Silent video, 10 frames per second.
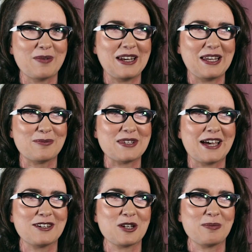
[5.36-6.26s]
my name's
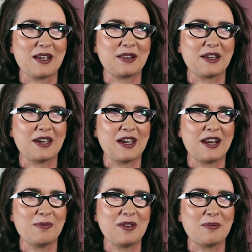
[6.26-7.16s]
Andrea Begley
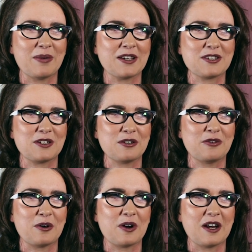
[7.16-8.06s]
and I'm the ambassador
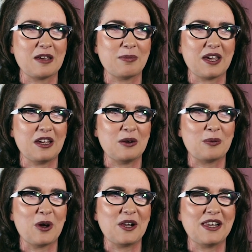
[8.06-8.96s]
for RNIB,
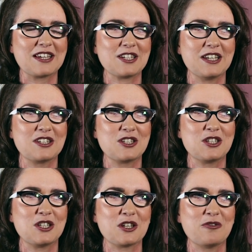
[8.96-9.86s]
Royal National
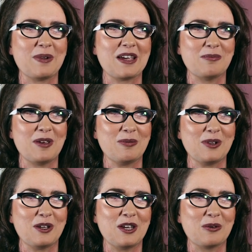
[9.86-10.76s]
Institute of Blind
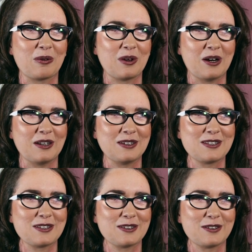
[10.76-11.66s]
People in Northern Ireland.